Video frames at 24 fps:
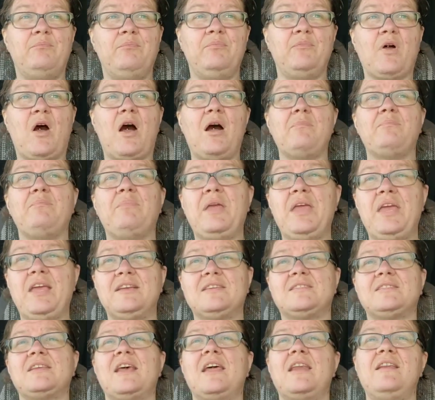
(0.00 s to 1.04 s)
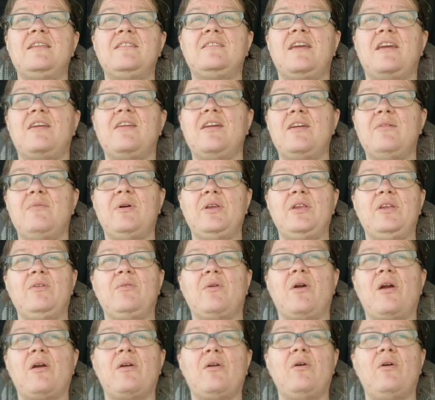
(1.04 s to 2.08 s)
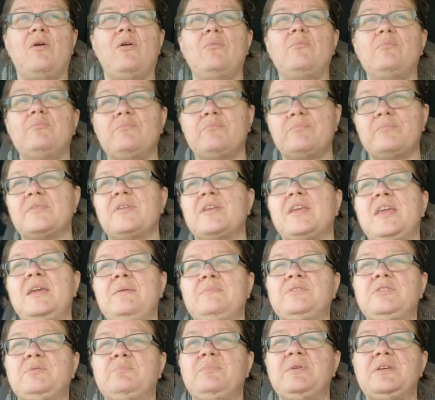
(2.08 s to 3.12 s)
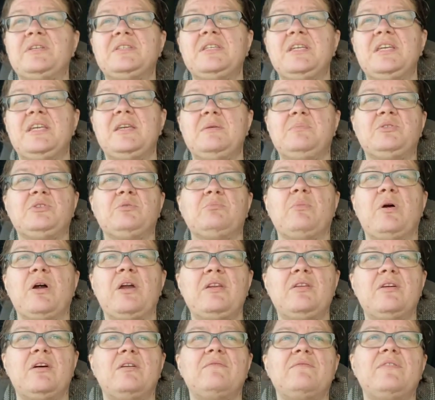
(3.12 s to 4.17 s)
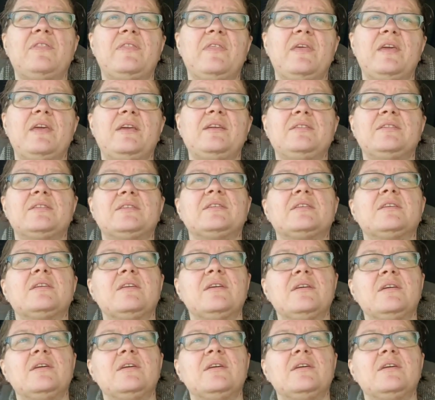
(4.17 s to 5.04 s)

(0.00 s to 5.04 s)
not being sedentary when you are home. Keeps you busy, keeps your mind off of things.